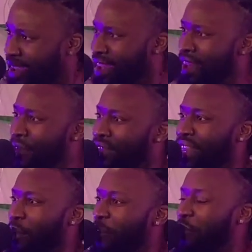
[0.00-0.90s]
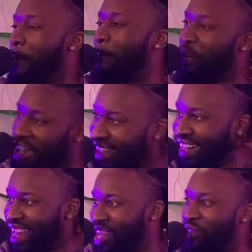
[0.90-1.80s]
I'm gonna be real. we from
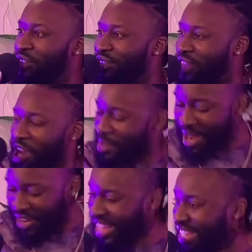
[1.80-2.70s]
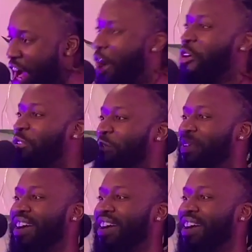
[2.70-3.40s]
Brooklyn, nigga. Maybe, what you maybe, talking about? He's home. As, a